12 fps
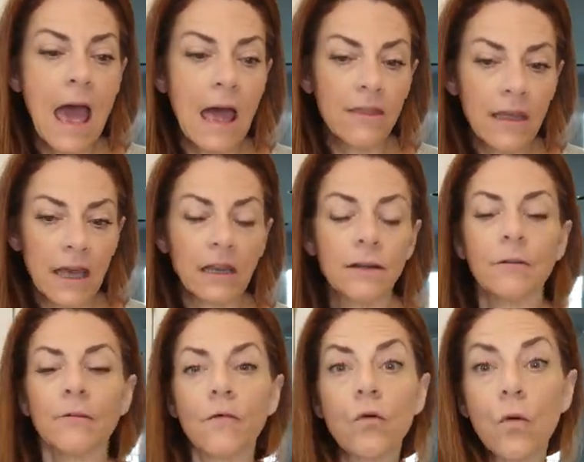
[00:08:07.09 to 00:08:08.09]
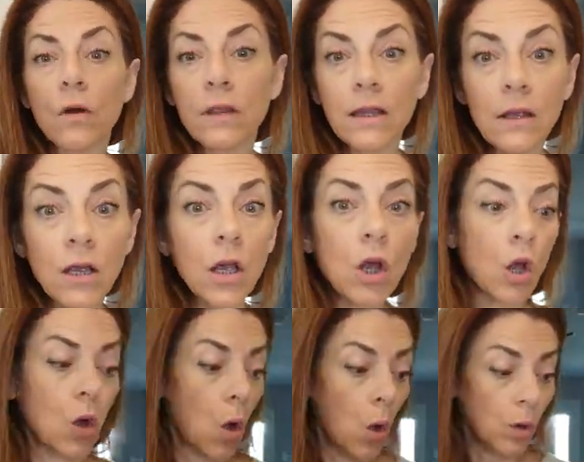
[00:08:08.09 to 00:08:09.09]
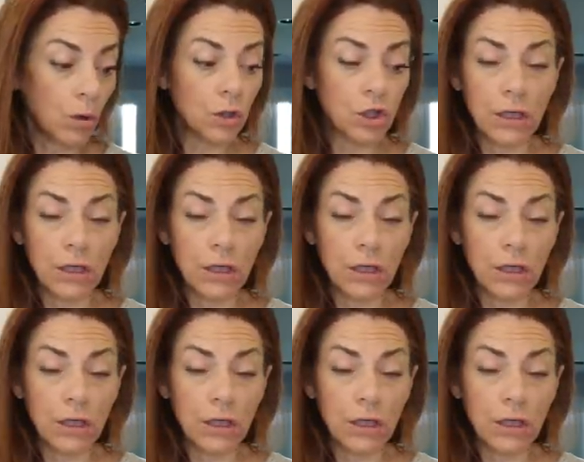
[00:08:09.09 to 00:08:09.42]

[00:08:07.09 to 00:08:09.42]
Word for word: And then for the Goal